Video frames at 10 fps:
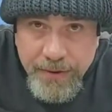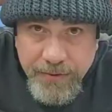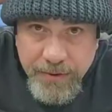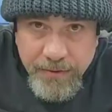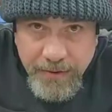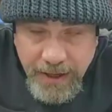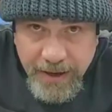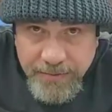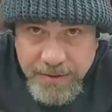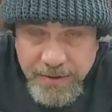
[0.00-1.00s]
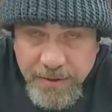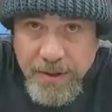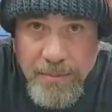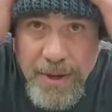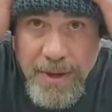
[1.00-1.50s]
This is
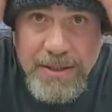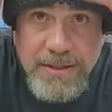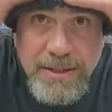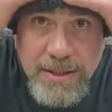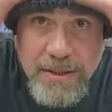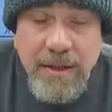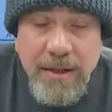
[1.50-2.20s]
absolutely amazing.